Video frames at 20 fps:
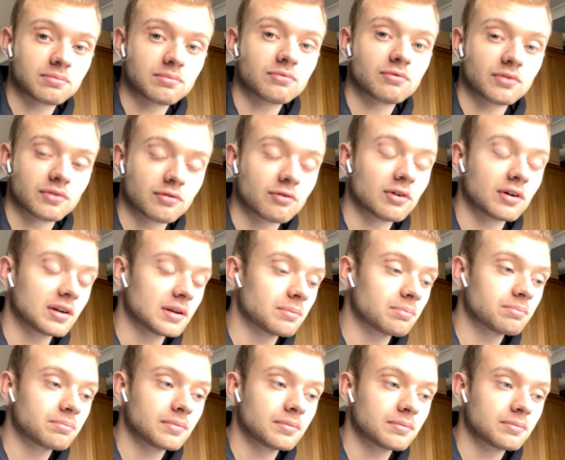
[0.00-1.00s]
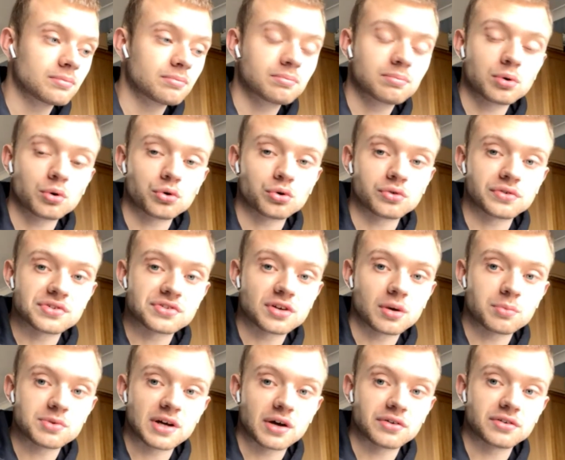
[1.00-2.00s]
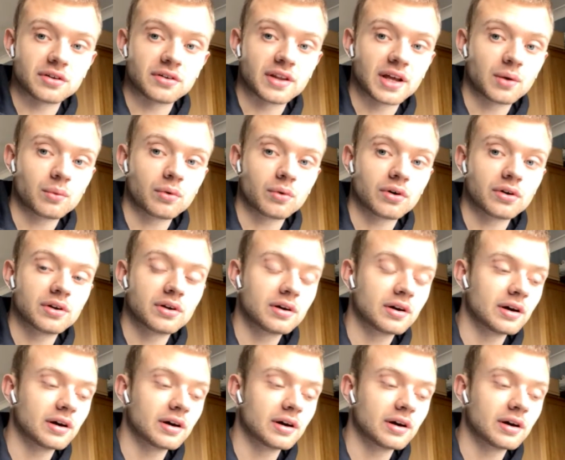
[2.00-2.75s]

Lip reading: really pulled all the stops out on that one.